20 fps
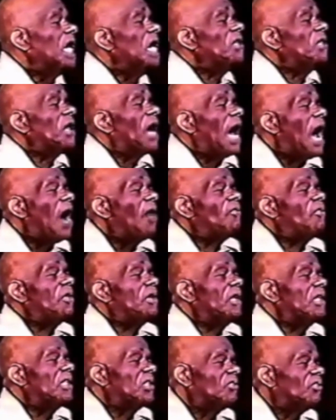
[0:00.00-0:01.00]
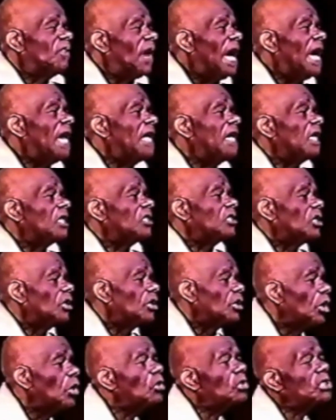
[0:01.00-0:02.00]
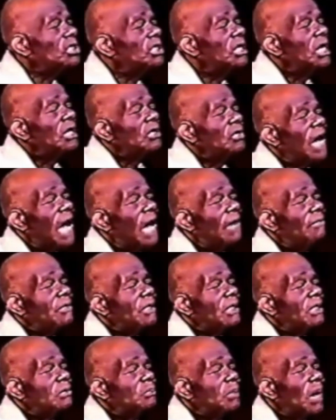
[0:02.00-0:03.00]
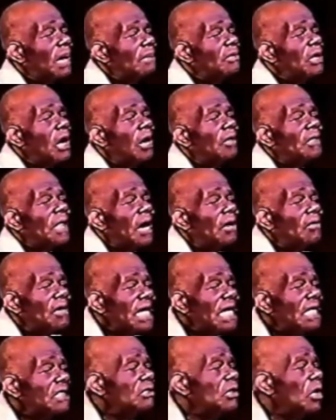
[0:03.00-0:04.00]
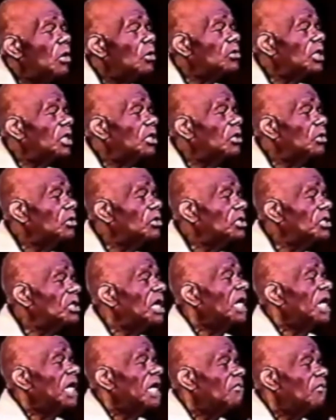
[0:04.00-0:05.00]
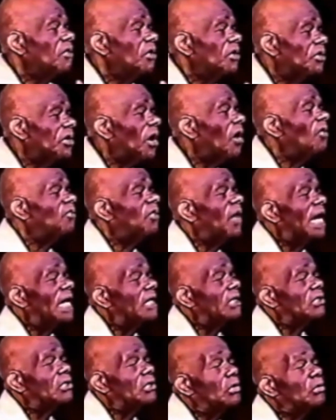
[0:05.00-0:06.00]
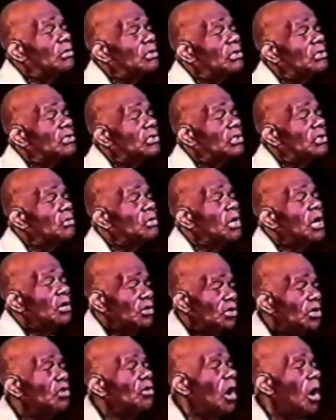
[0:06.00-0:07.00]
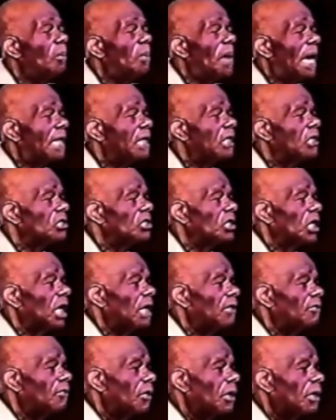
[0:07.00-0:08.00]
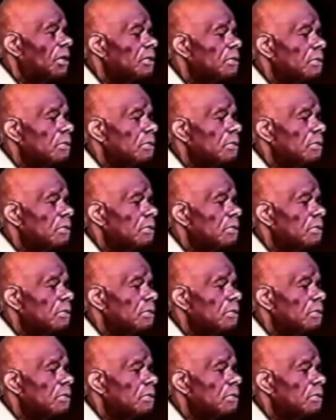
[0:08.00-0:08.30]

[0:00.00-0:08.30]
Either Africans find a solution to African problems, or there is no solution, and if you don't find a solution soon, you go back into slavery.